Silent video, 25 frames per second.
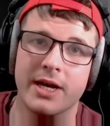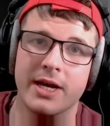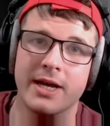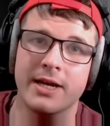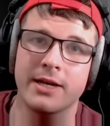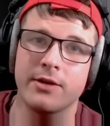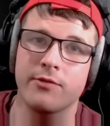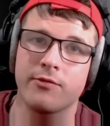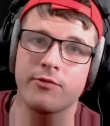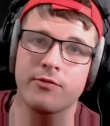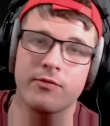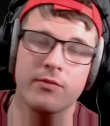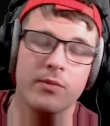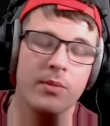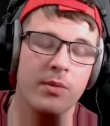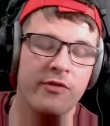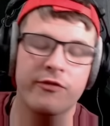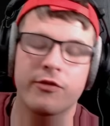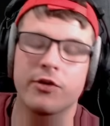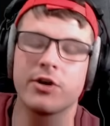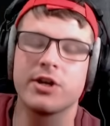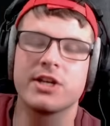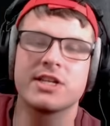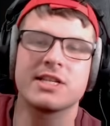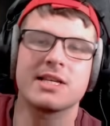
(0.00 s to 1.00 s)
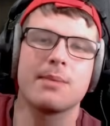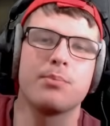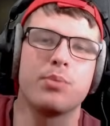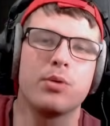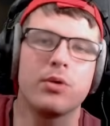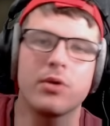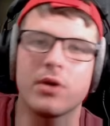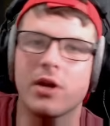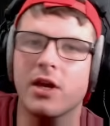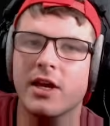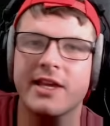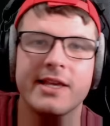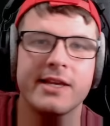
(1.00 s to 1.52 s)
And you're, for example,
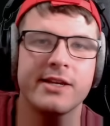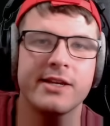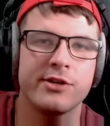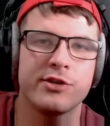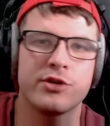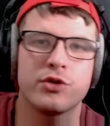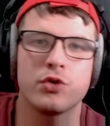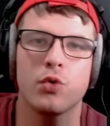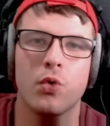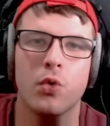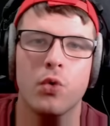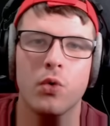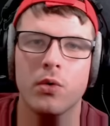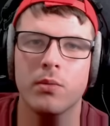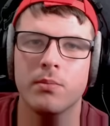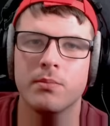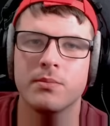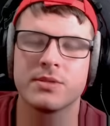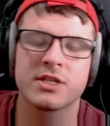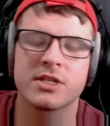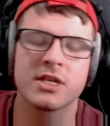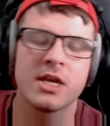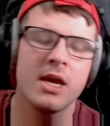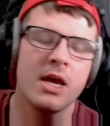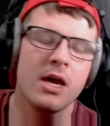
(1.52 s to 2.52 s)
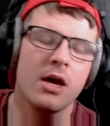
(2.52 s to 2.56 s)
like in dorms,